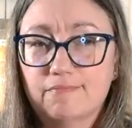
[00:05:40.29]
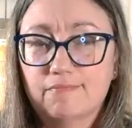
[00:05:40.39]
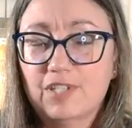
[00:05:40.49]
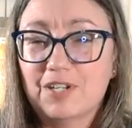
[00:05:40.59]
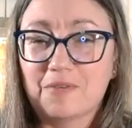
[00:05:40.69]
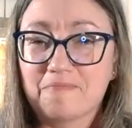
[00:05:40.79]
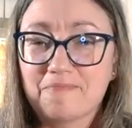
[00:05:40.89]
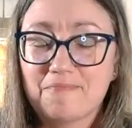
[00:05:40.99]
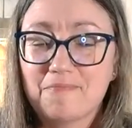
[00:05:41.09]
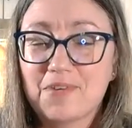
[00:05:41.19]
you know,
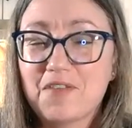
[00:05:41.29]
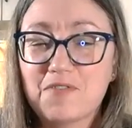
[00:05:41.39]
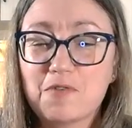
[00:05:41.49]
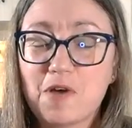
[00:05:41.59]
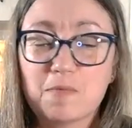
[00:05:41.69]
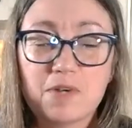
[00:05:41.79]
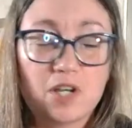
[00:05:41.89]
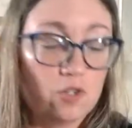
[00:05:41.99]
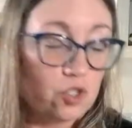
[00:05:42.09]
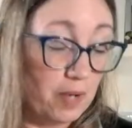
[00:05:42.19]
whatever you want to put on
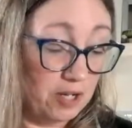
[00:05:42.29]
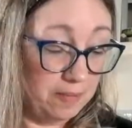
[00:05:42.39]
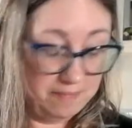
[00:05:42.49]
your sweater.